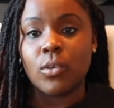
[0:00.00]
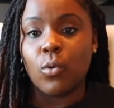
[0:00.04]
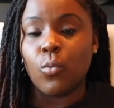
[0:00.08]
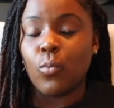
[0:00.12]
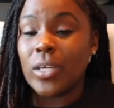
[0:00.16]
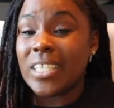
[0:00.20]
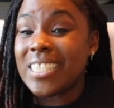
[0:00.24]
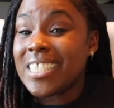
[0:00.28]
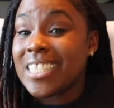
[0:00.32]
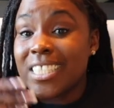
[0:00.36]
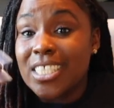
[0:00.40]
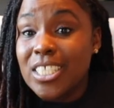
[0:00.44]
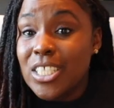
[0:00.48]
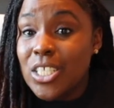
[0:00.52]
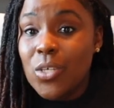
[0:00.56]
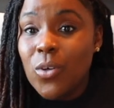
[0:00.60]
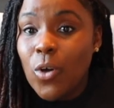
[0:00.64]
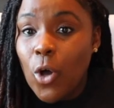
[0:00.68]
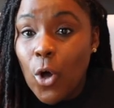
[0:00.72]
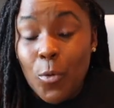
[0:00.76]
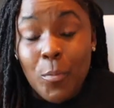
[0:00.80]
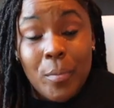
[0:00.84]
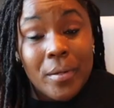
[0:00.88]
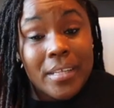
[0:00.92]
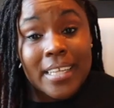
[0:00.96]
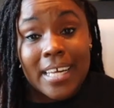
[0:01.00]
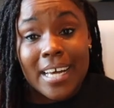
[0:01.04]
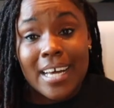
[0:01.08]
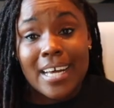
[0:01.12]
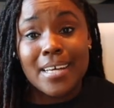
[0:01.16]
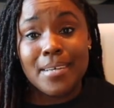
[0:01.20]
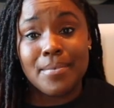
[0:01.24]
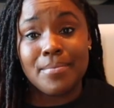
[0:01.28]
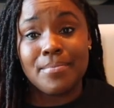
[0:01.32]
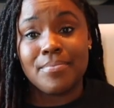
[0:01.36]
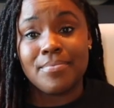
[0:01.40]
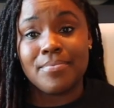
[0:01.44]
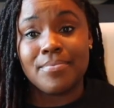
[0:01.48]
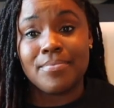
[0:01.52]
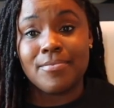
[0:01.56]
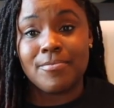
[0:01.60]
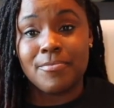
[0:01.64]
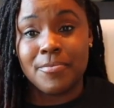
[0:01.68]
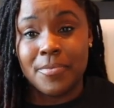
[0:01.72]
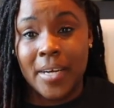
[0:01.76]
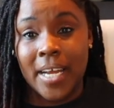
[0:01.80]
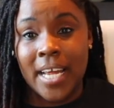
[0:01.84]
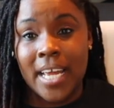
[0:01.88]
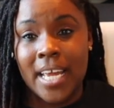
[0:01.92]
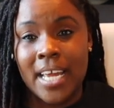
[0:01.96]
We still opened up,
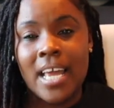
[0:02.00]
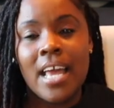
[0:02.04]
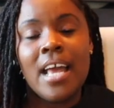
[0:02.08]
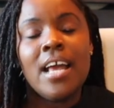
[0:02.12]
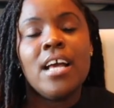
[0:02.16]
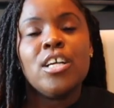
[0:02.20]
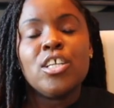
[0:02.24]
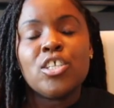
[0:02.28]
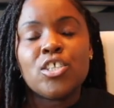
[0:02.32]
right?